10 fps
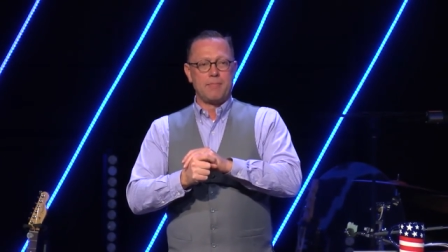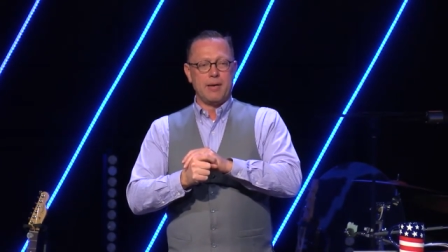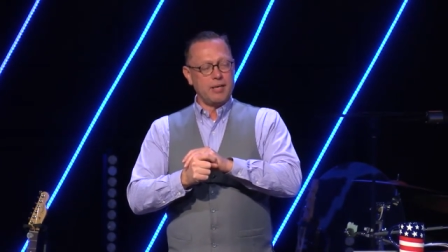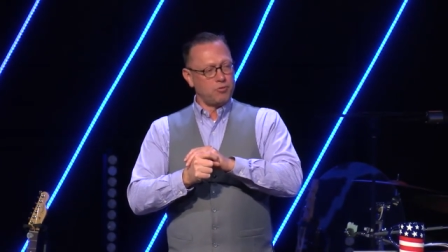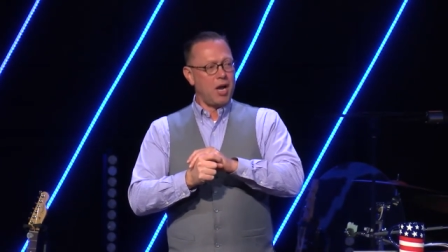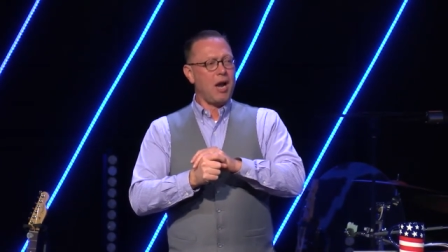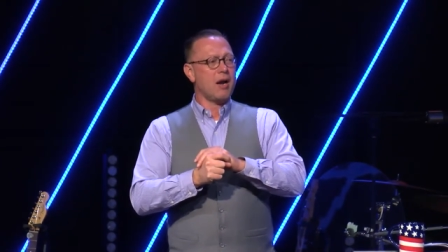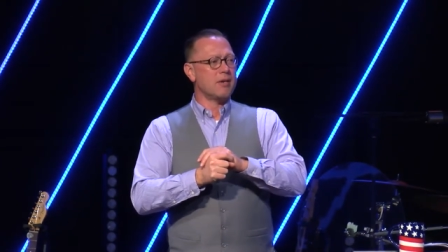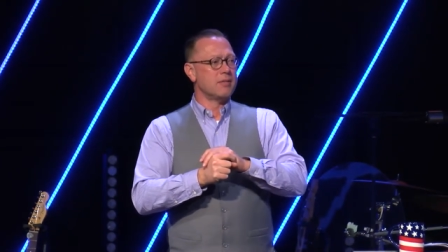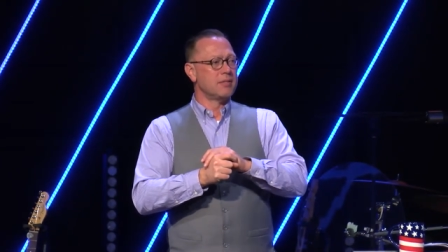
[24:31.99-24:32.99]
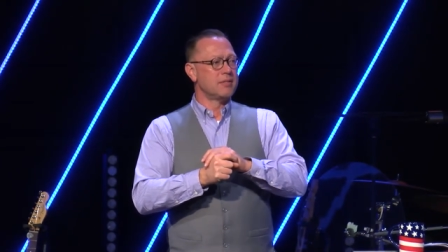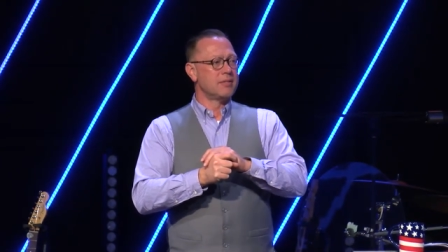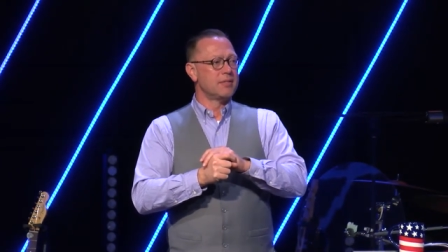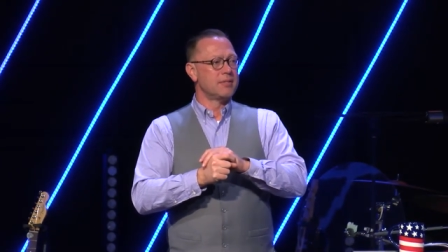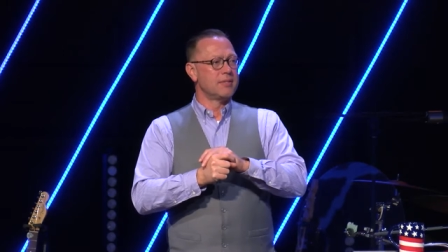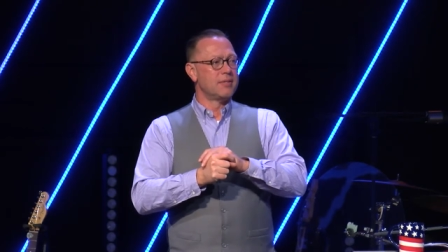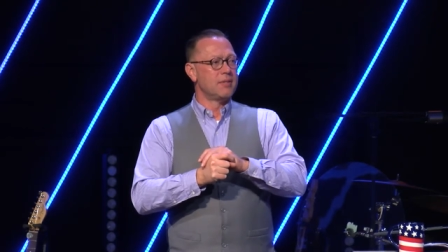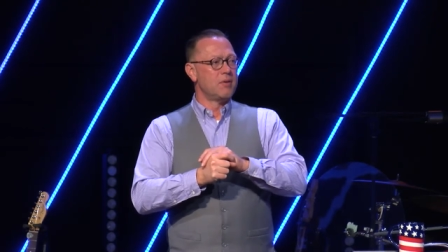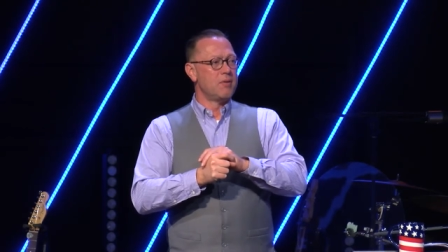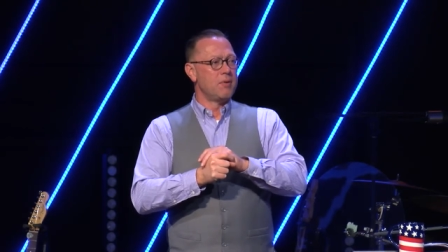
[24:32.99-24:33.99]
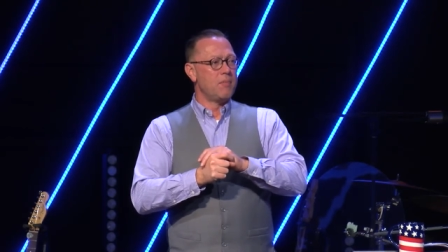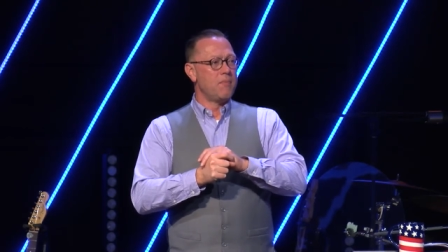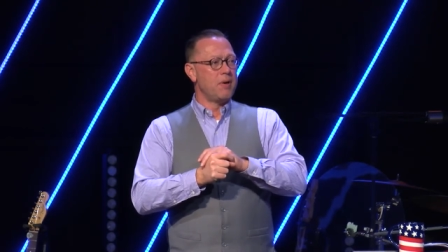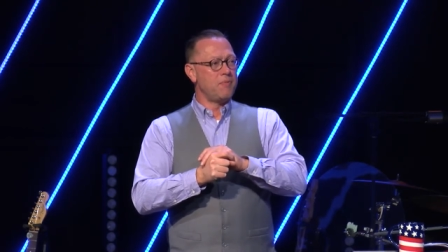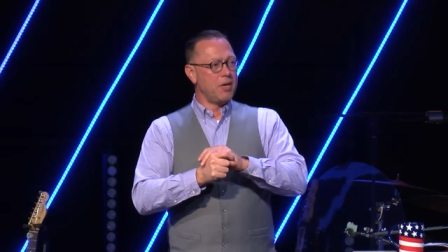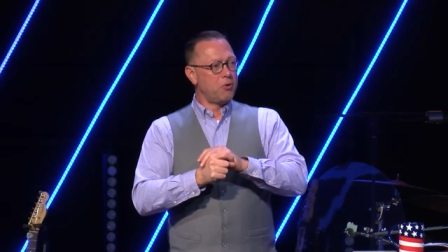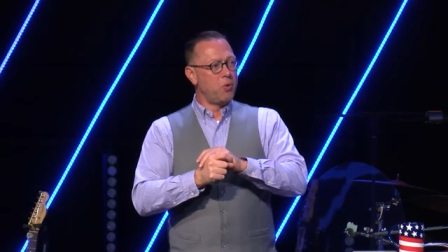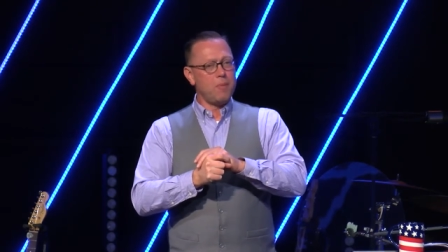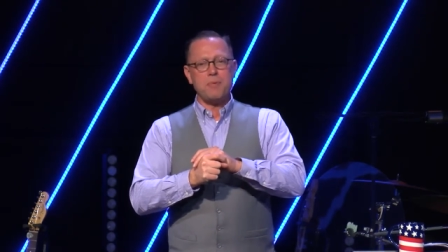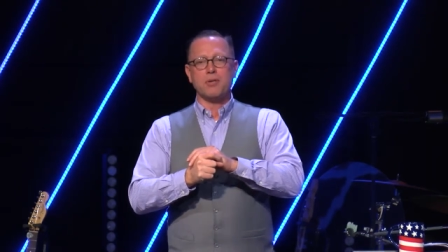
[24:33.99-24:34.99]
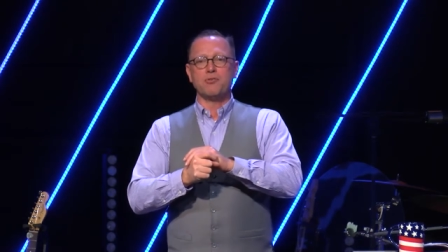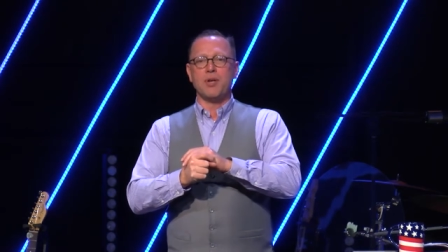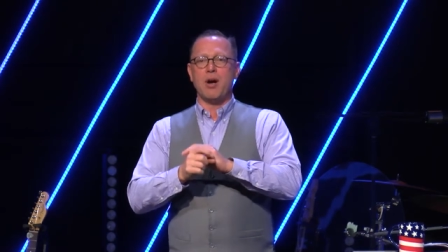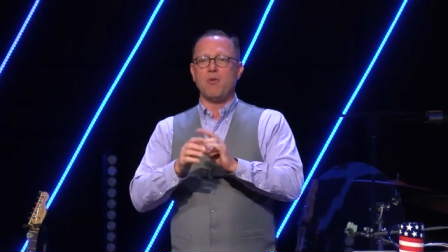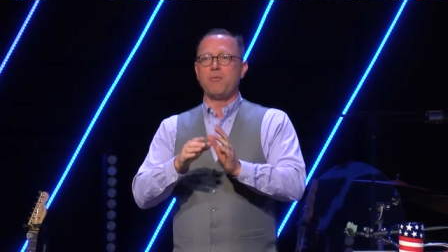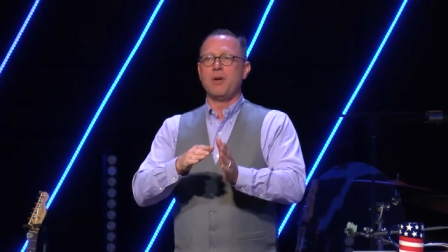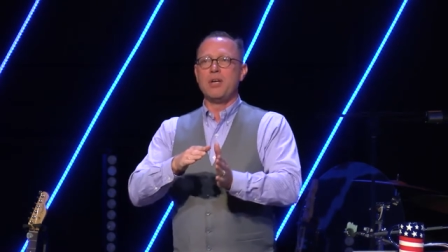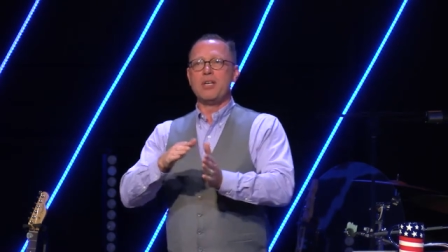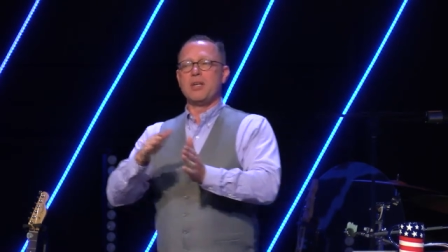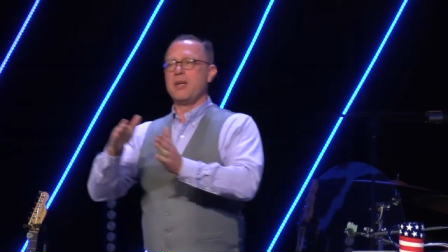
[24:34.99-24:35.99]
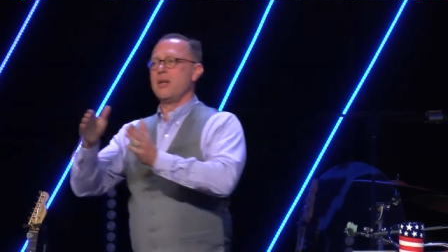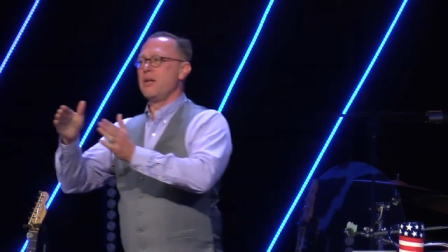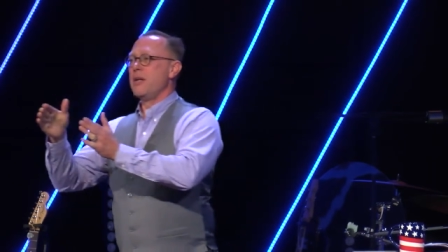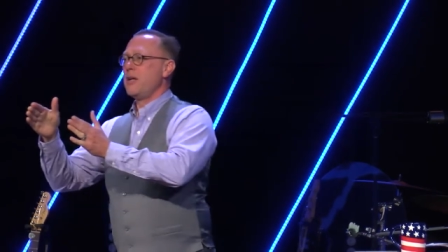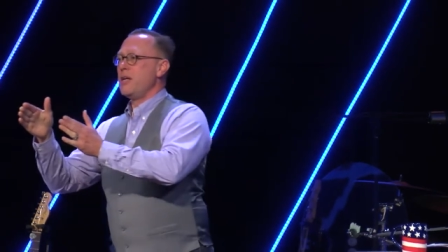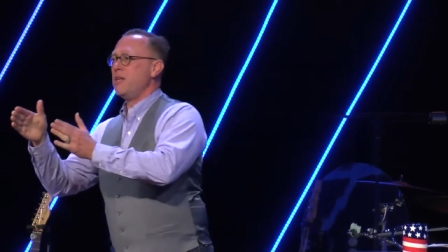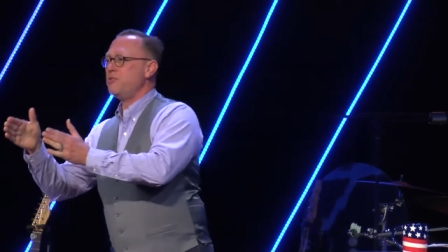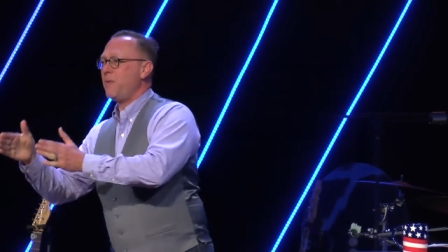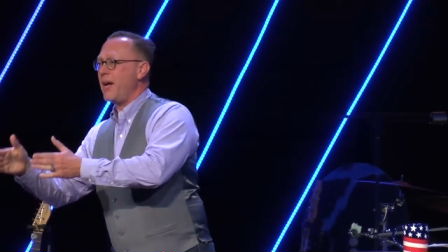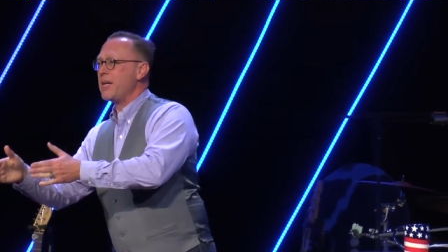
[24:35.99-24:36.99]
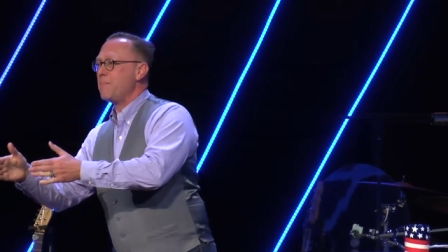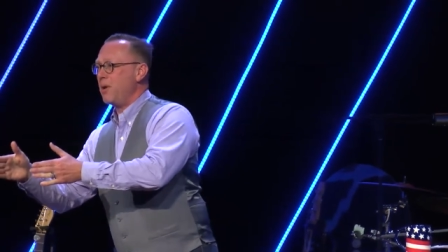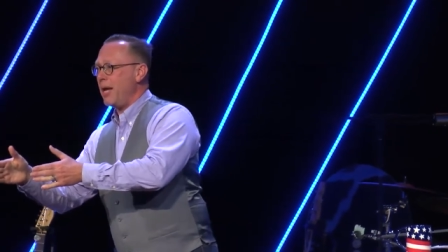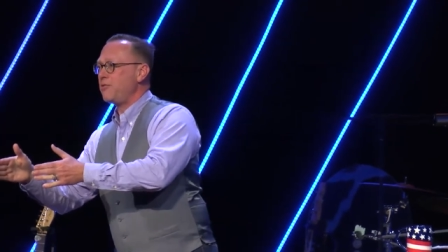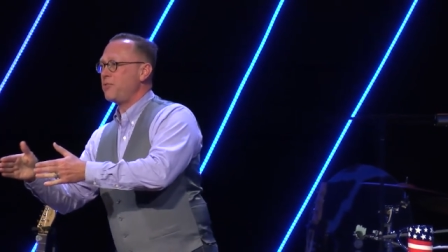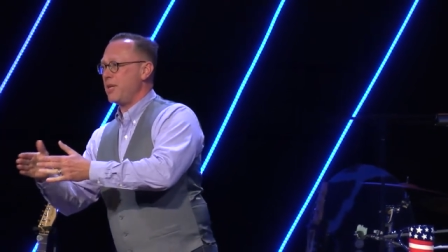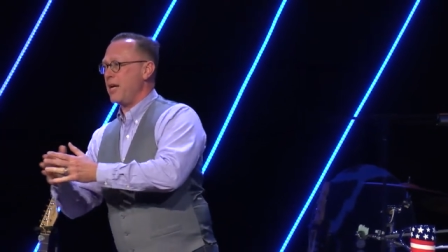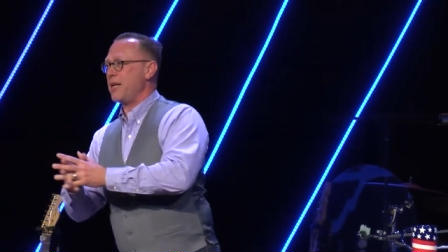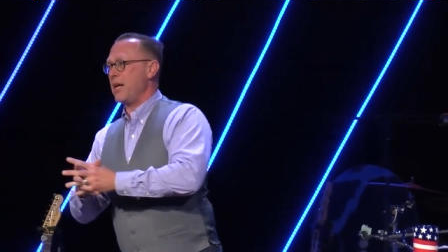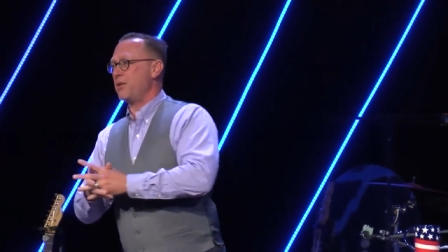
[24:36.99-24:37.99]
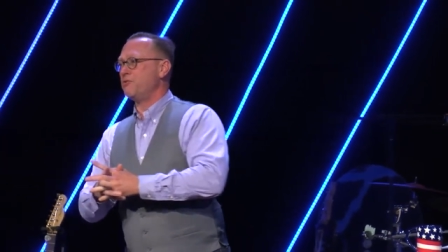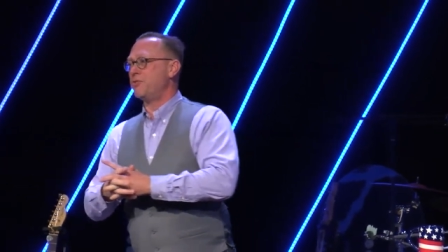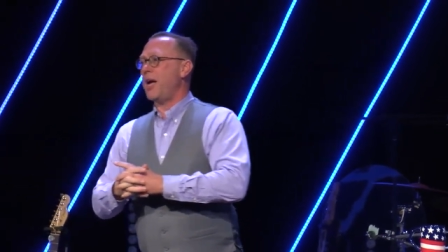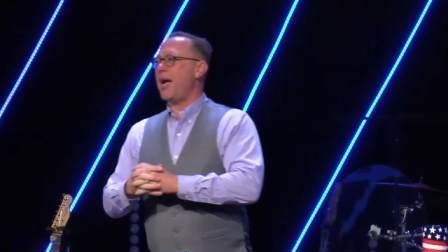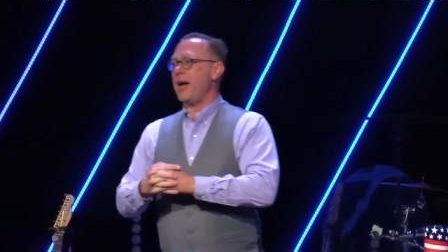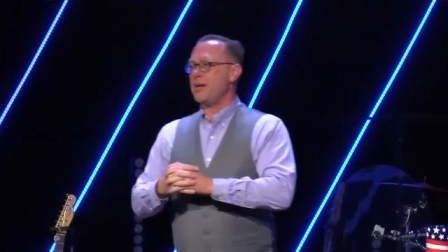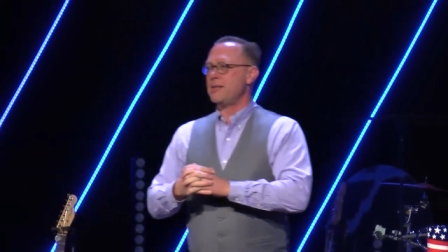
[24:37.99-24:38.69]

But it's hard. But if you equip yourself, you find the blessing on the other side.